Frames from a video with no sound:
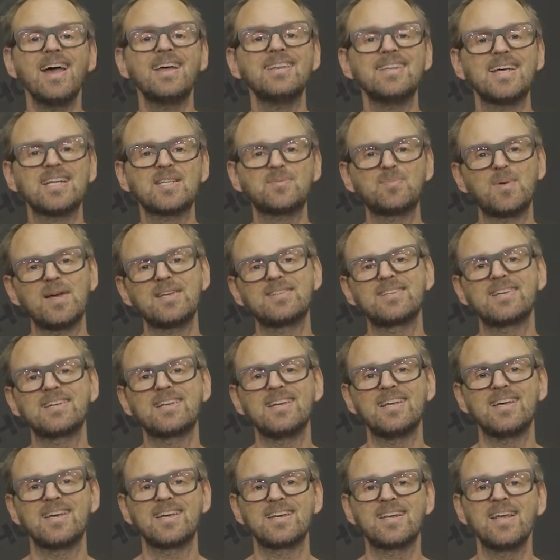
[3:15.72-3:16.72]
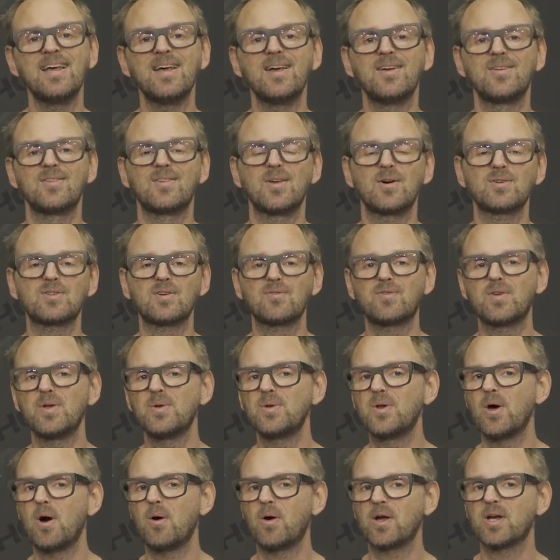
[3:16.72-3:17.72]
And that's basically it. Those of
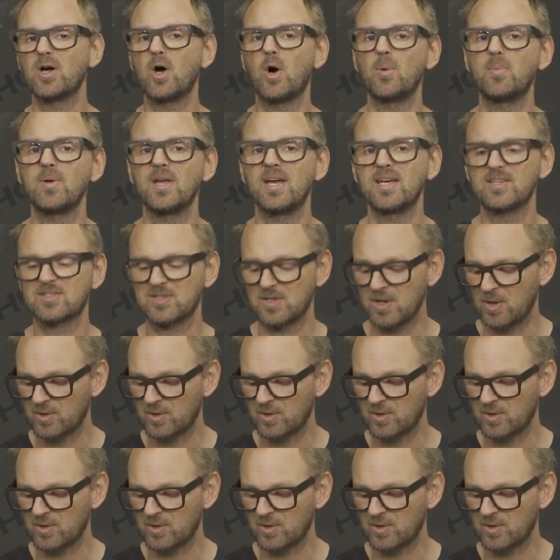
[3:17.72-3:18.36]
you knowing OBS